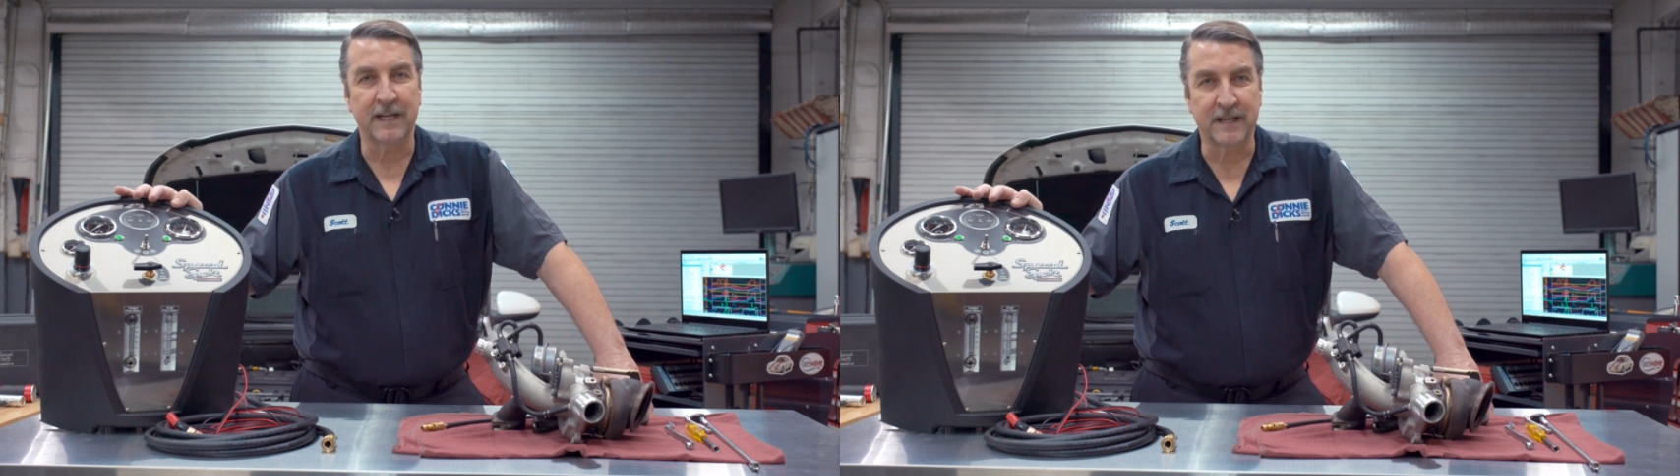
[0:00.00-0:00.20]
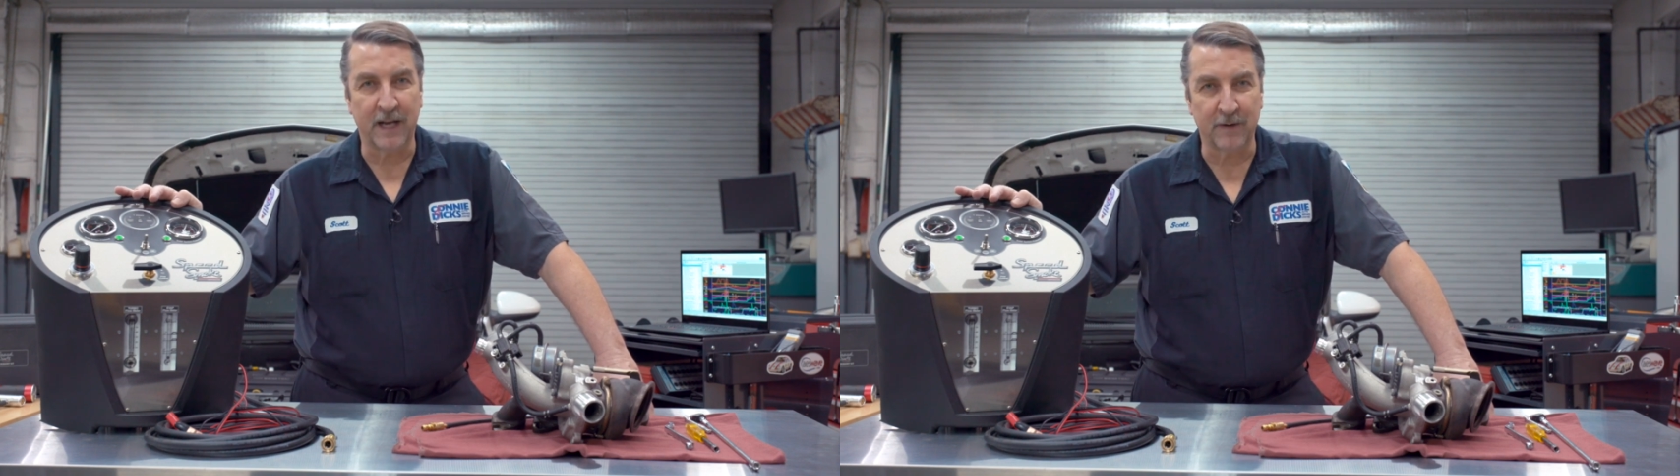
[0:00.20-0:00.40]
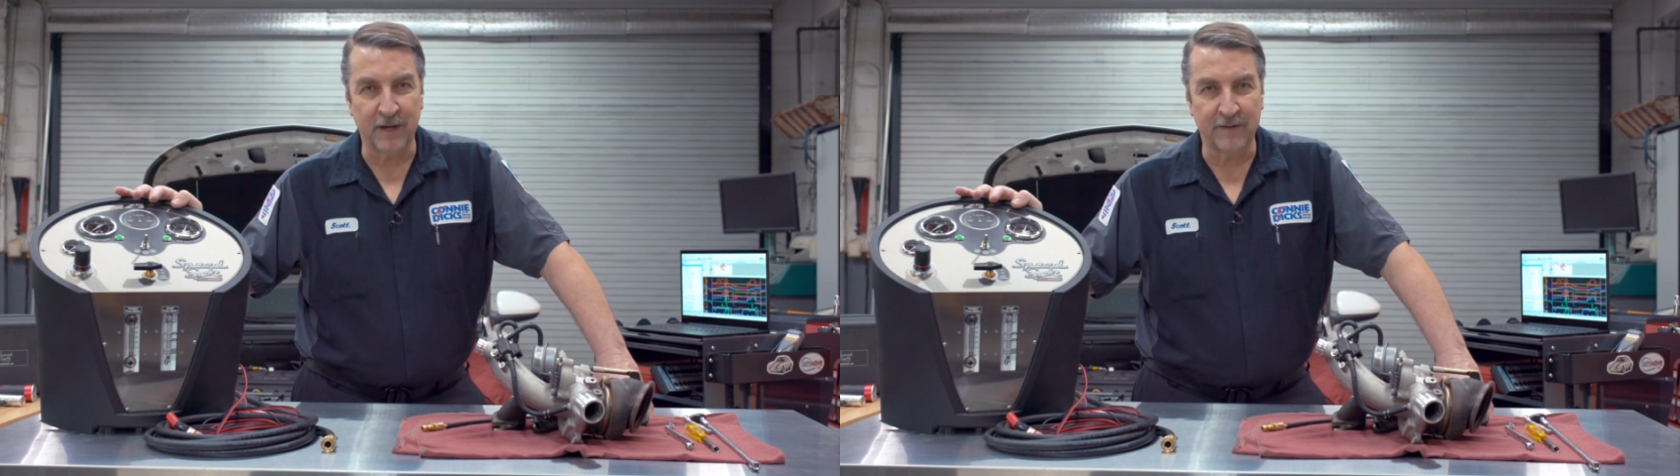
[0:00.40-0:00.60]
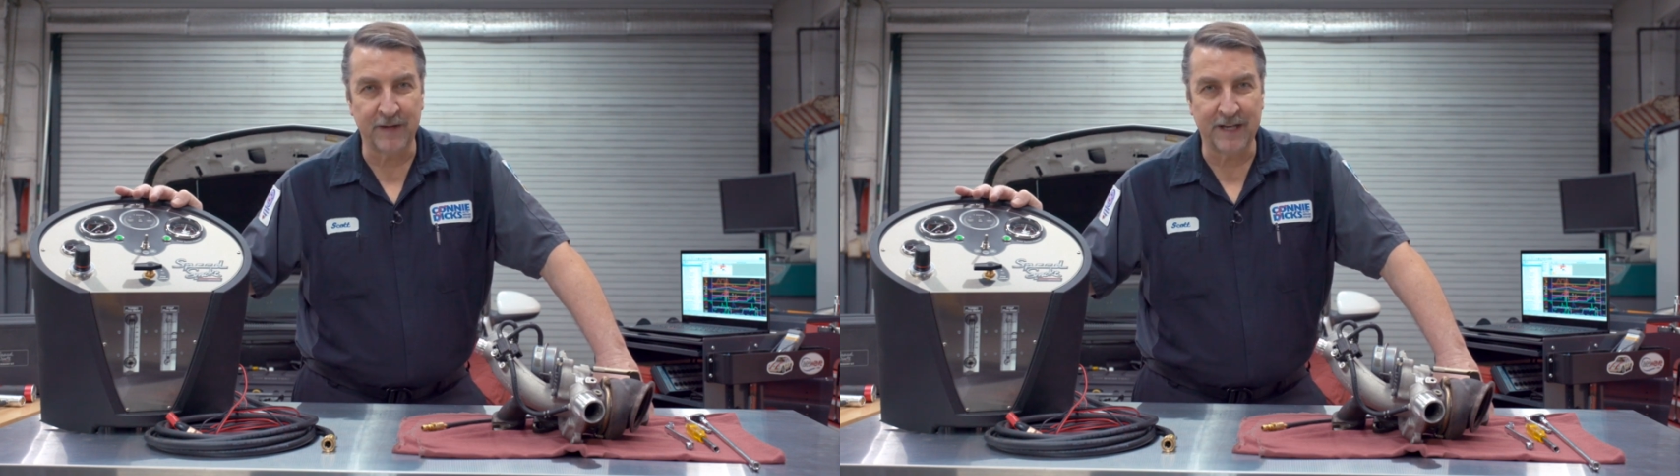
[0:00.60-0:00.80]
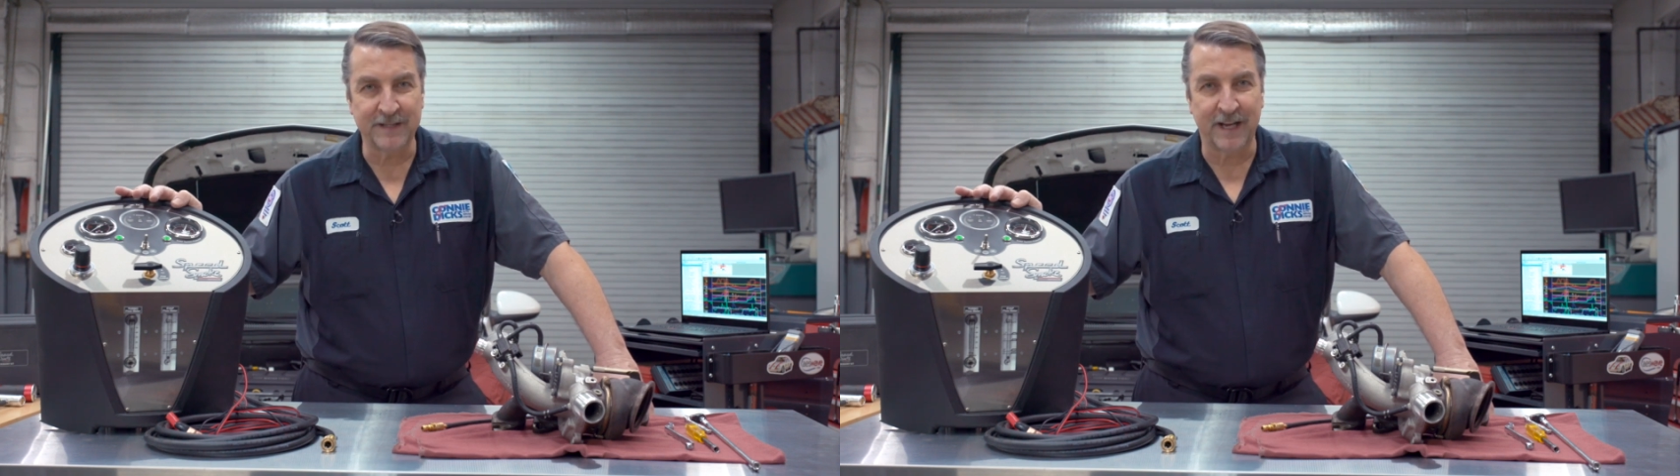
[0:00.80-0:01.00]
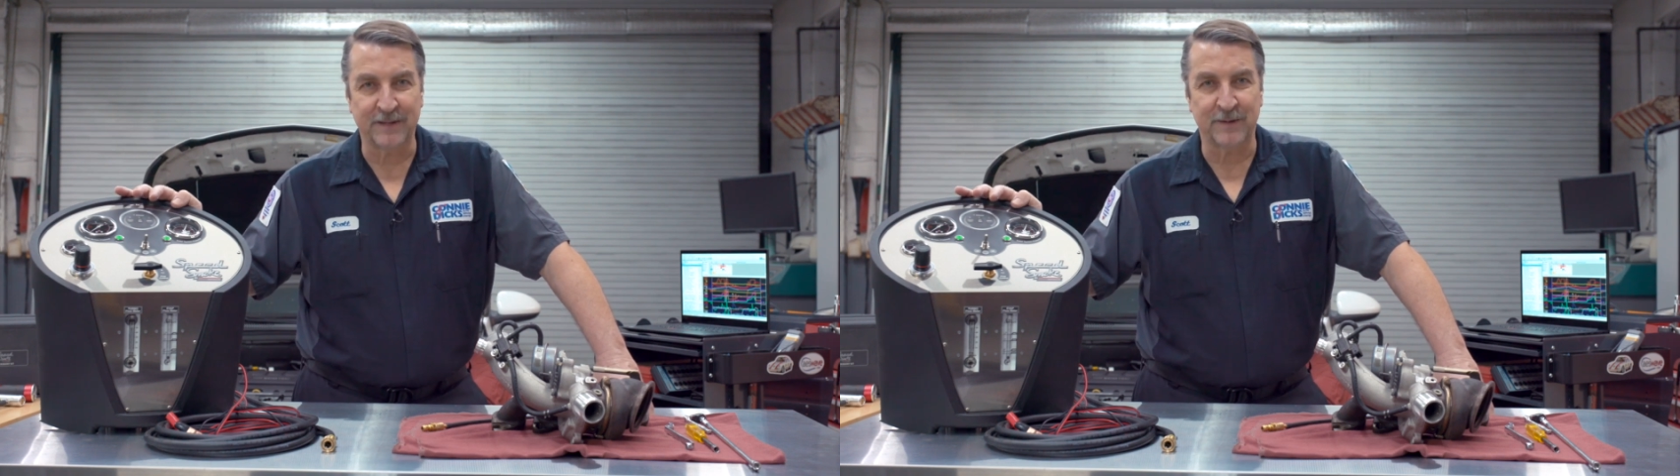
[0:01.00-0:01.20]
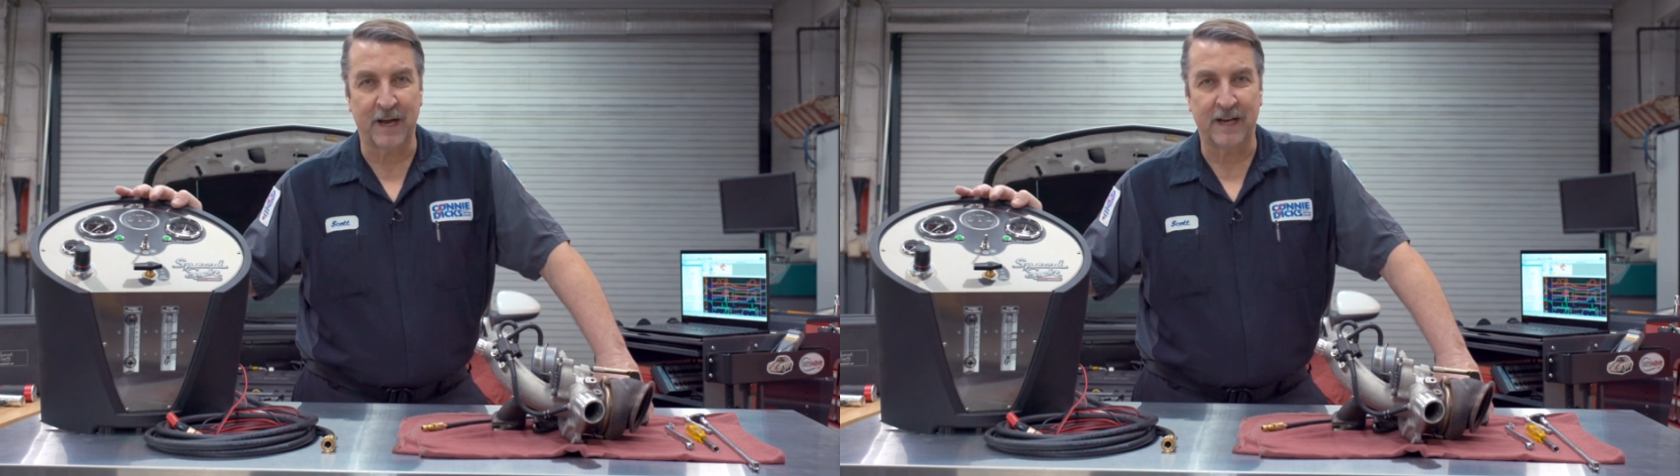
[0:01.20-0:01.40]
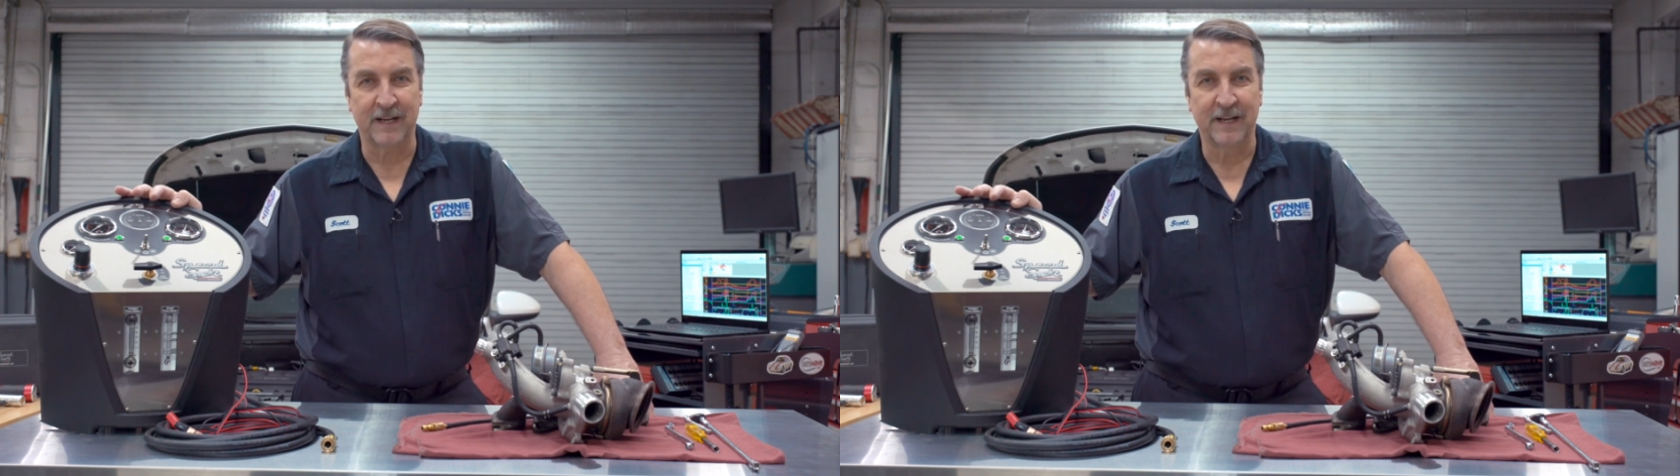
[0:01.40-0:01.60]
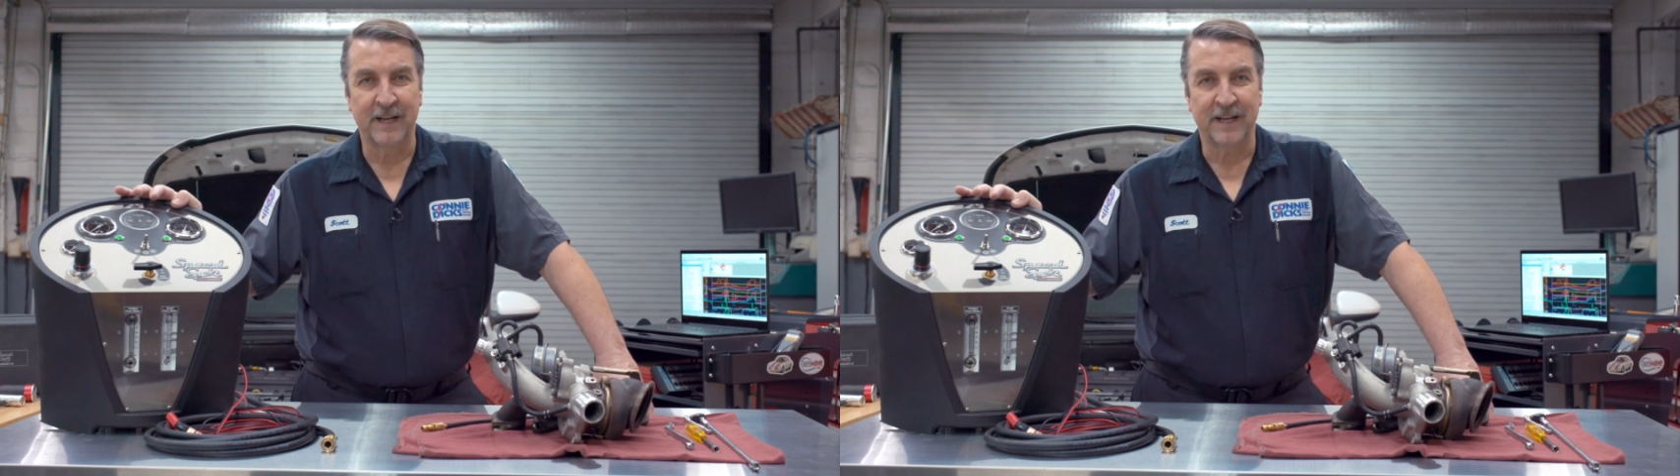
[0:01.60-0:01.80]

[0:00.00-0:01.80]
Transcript: integrity of the intake track